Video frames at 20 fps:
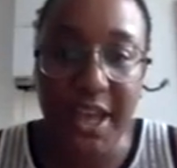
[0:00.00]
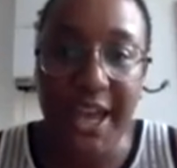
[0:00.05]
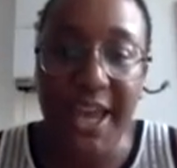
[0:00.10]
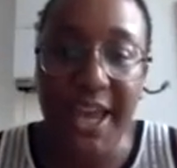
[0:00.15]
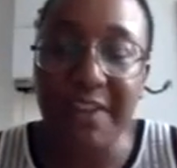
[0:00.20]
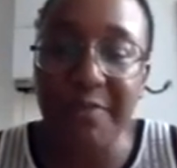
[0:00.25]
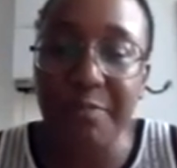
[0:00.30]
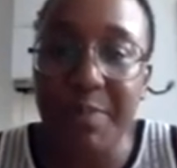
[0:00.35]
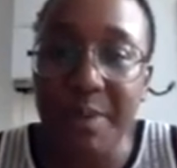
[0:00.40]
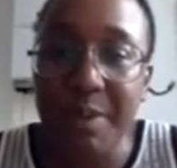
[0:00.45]

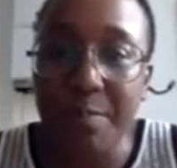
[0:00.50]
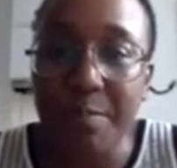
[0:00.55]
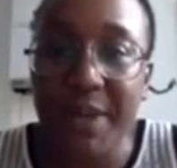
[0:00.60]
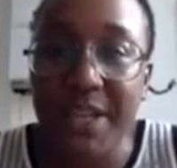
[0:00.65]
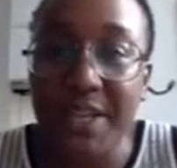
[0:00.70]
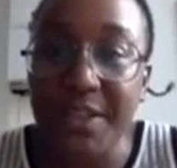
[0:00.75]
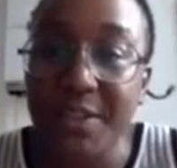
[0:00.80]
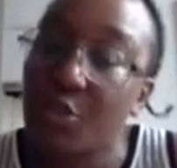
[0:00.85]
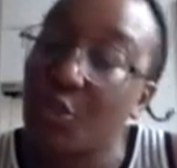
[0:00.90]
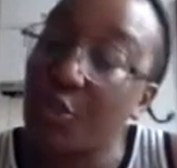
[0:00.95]
have been
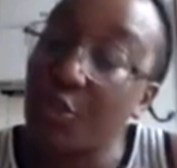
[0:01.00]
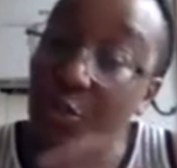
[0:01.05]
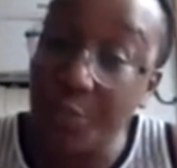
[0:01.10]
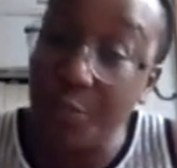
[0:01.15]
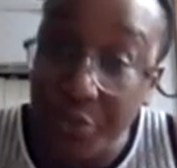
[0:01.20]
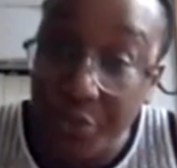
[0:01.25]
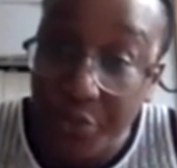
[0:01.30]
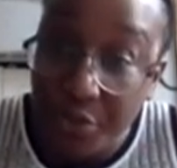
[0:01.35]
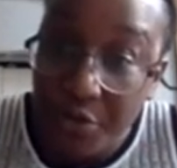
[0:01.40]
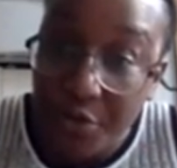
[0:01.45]
based on a
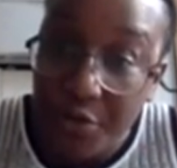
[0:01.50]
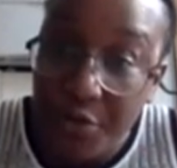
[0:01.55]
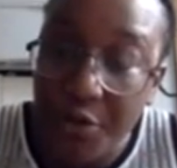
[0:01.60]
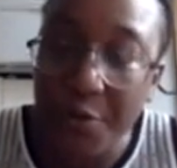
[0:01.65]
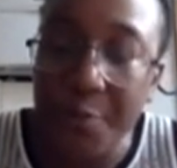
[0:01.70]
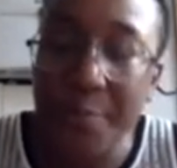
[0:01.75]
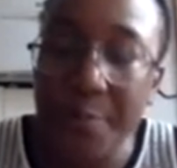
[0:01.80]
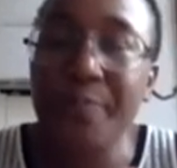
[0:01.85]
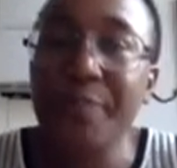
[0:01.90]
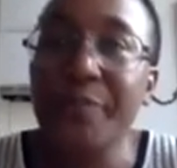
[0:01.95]
book
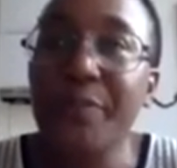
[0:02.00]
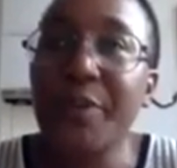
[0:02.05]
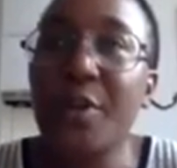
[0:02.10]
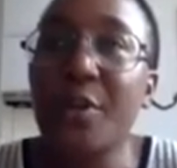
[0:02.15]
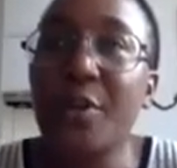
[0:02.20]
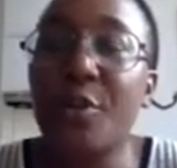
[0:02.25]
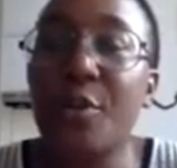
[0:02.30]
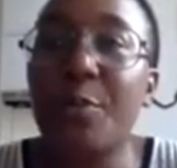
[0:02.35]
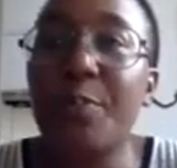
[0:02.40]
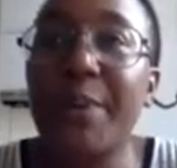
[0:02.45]

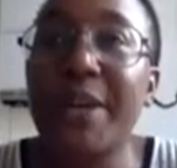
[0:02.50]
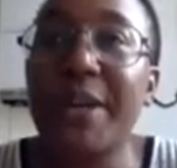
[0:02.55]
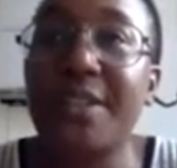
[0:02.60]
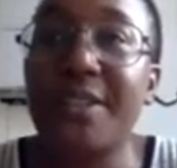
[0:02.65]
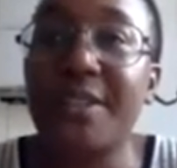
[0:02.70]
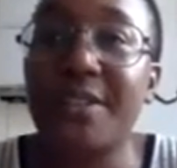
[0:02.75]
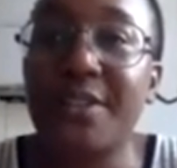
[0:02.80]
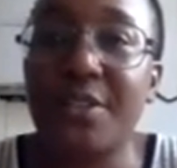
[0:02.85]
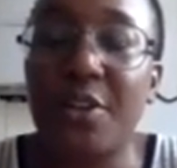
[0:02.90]
or based